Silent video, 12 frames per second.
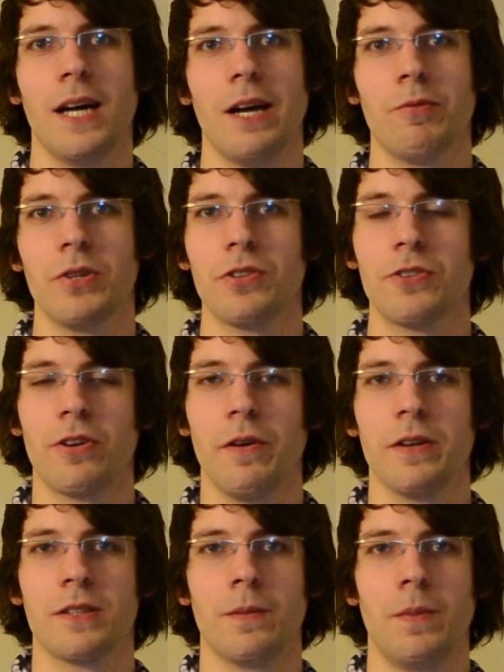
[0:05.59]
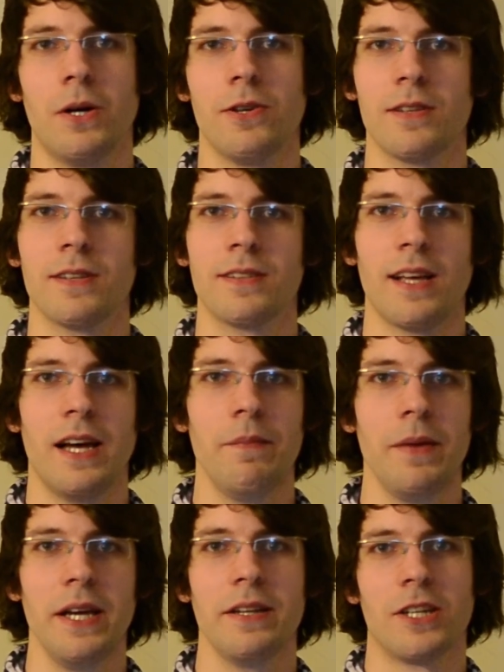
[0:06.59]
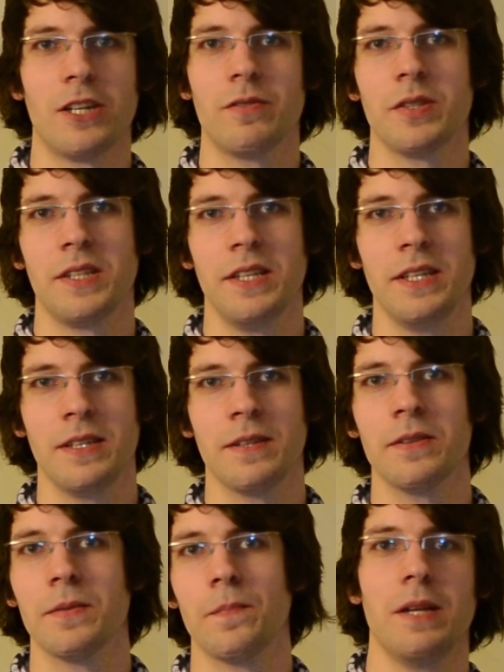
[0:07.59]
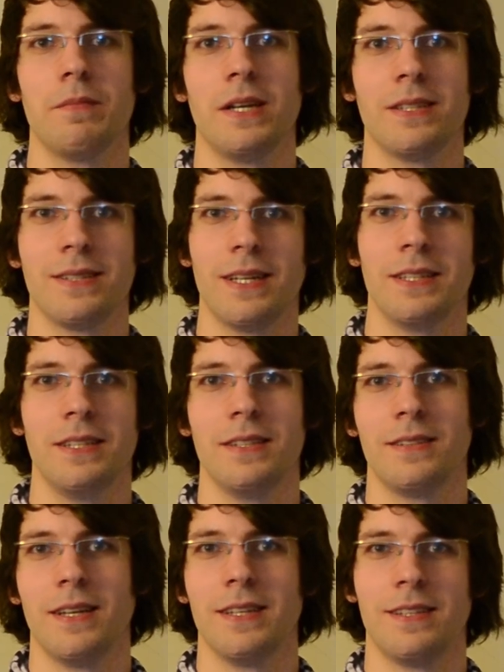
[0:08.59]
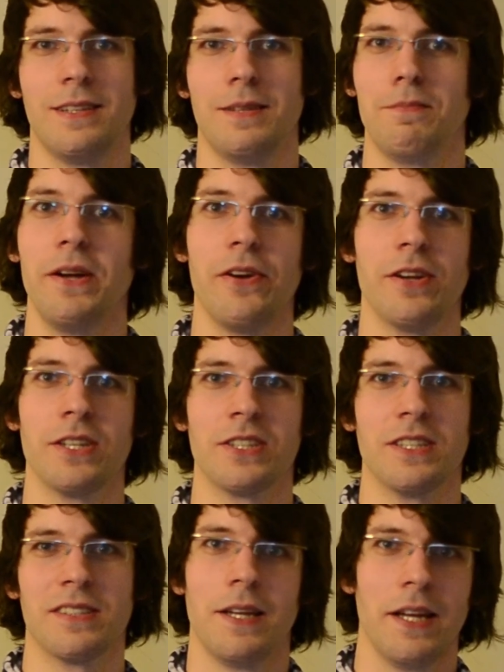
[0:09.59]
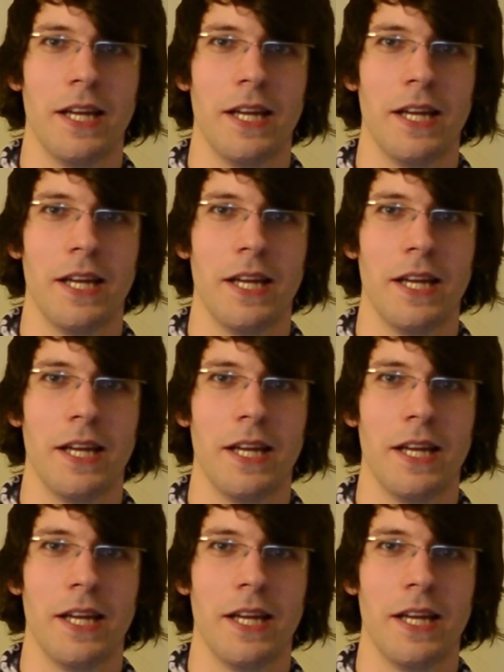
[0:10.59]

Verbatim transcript: I want to show you some posters I made over the years in my studies as a biologist.